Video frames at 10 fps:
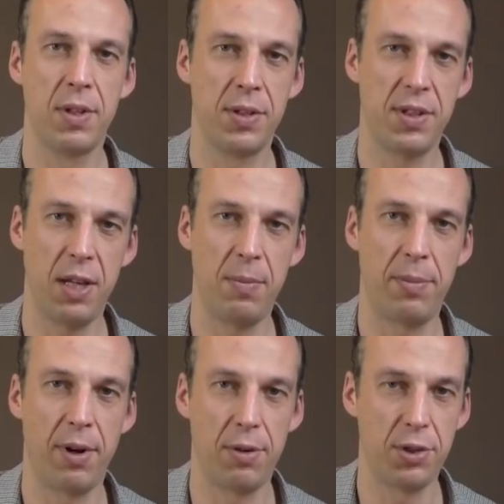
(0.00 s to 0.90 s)
same
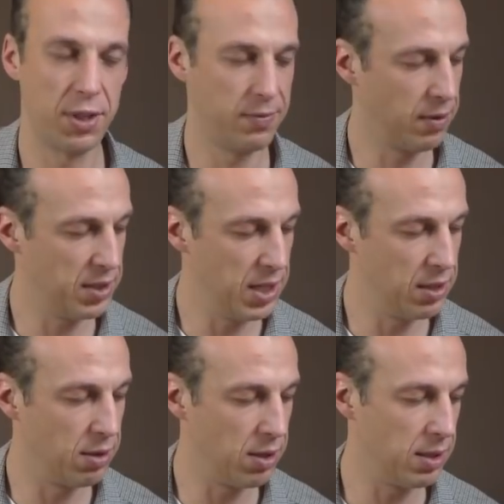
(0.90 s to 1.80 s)
approach as for the D
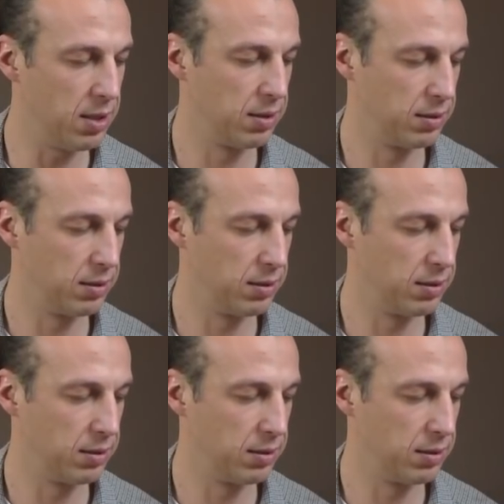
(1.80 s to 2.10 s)
chord.